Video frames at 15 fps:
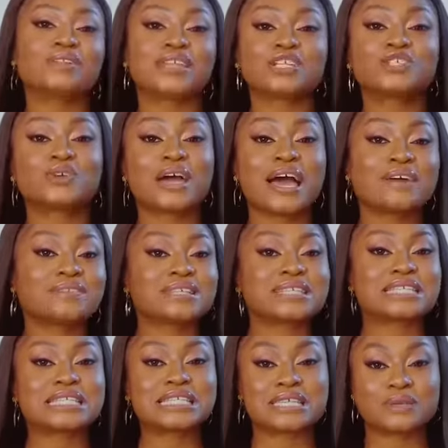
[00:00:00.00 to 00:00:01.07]
that you have
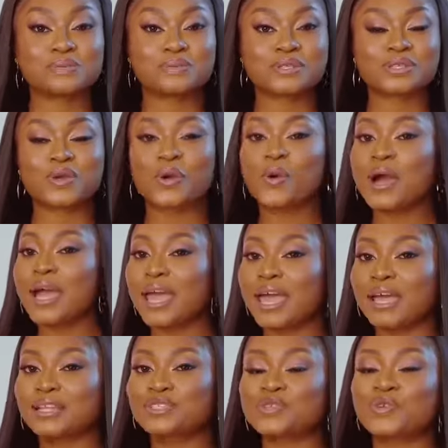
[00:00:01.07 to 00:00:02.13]
these tips, go
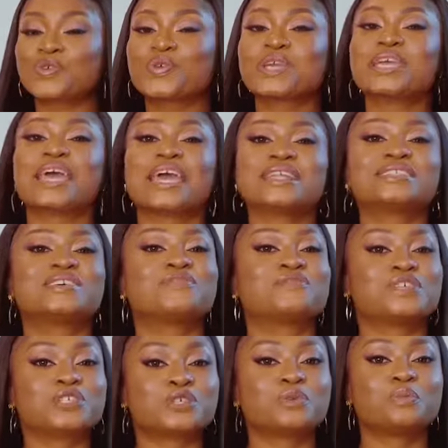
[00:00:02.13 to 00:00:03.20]
ahead to create a
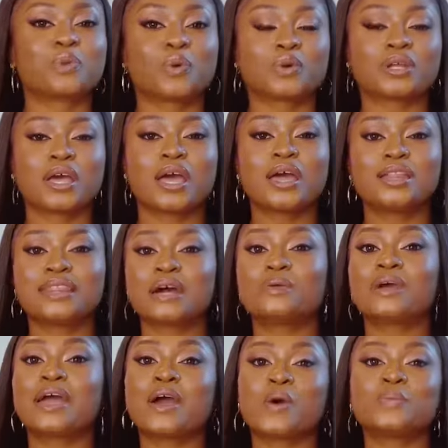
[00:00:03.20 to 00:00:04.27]
vision board that
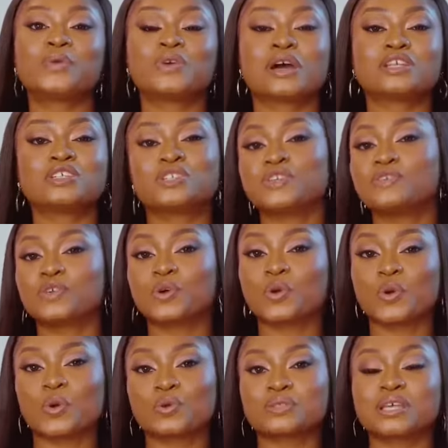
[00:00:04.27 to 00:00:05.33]
will help you achieve your
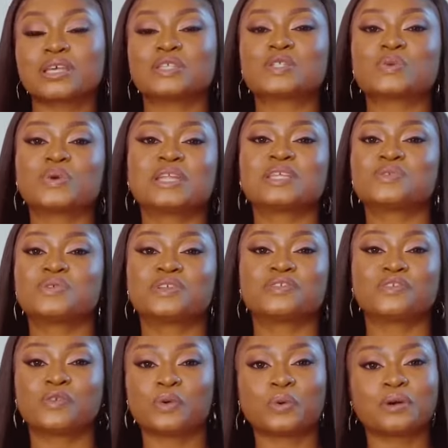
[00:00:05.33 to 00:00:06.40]
goals in
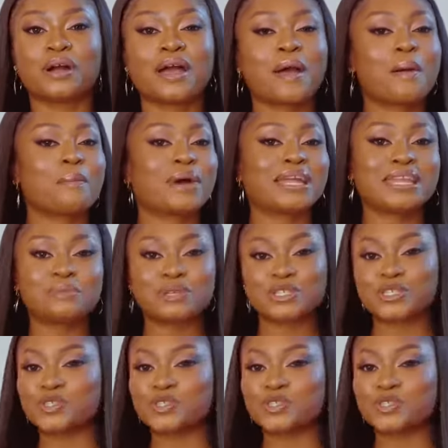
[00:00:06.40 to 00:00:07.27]
2024. My name is